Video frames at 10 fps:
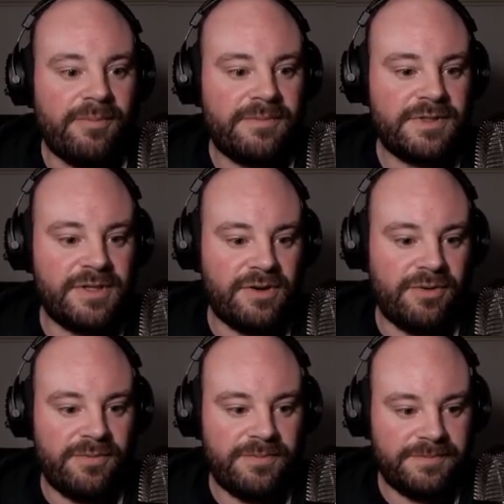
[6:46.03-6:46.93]

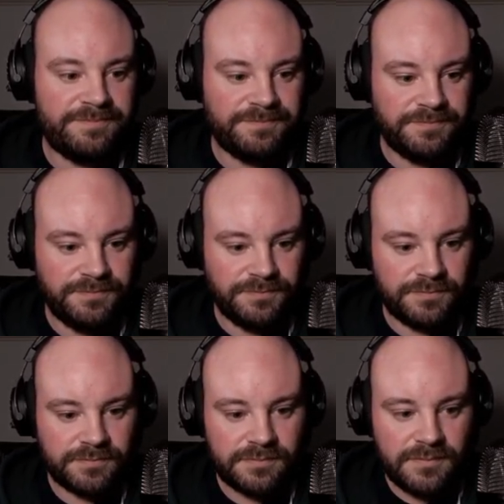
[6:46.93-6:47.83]
So
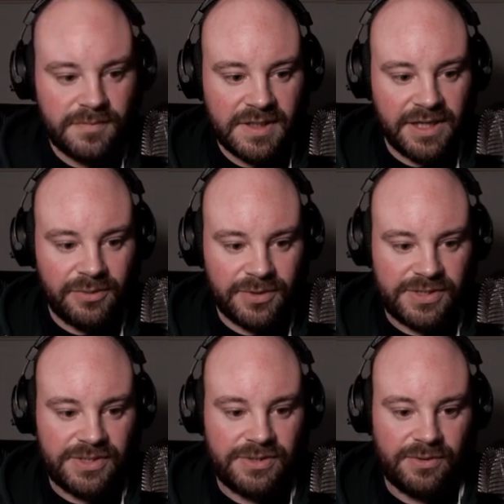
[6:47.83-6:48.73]
in order
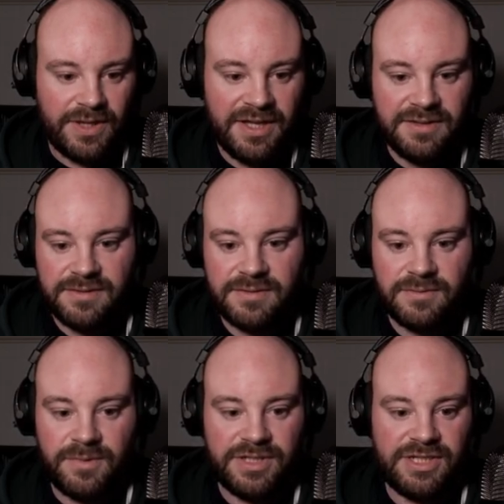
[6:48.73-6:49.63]
to do that,
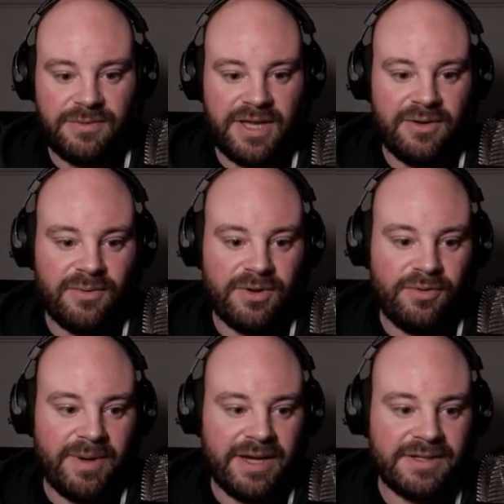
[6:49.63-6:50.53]
we shall now go
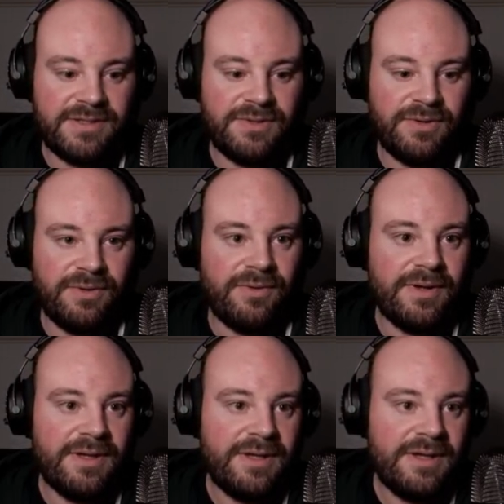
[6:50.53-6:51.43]
back to,
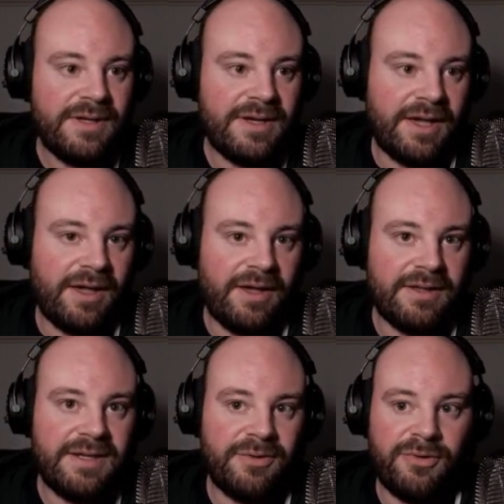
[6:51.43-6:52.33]

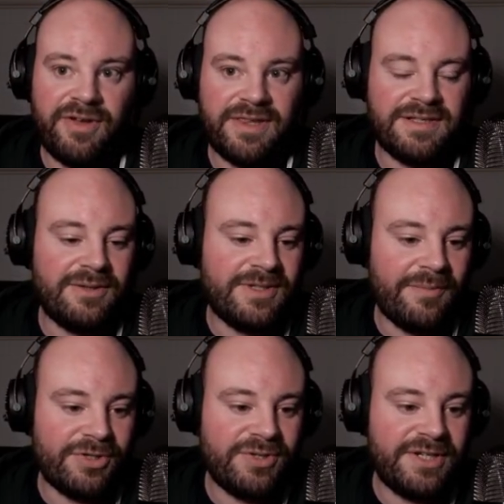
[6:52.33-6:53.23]
now that we've had this little
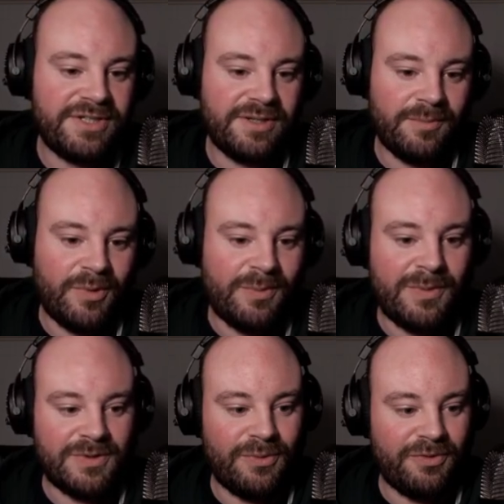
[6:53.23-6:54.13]
demonstration,
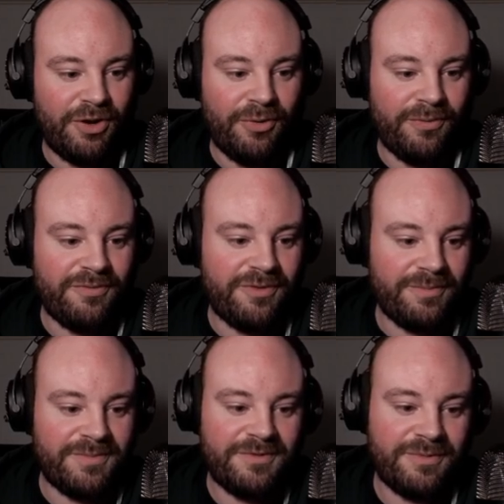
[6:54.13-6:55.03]
we'll sort of go
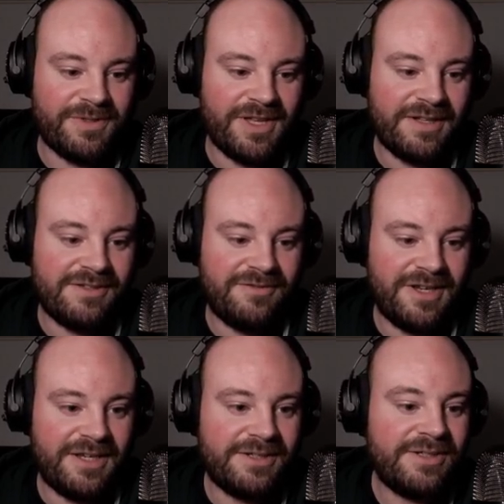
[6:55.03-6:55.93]
from start to
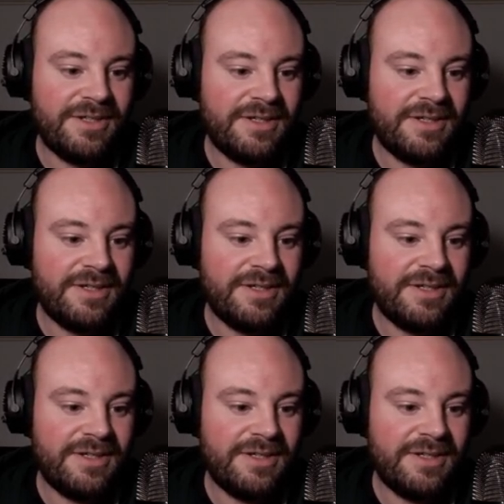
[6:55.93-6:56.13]
finish.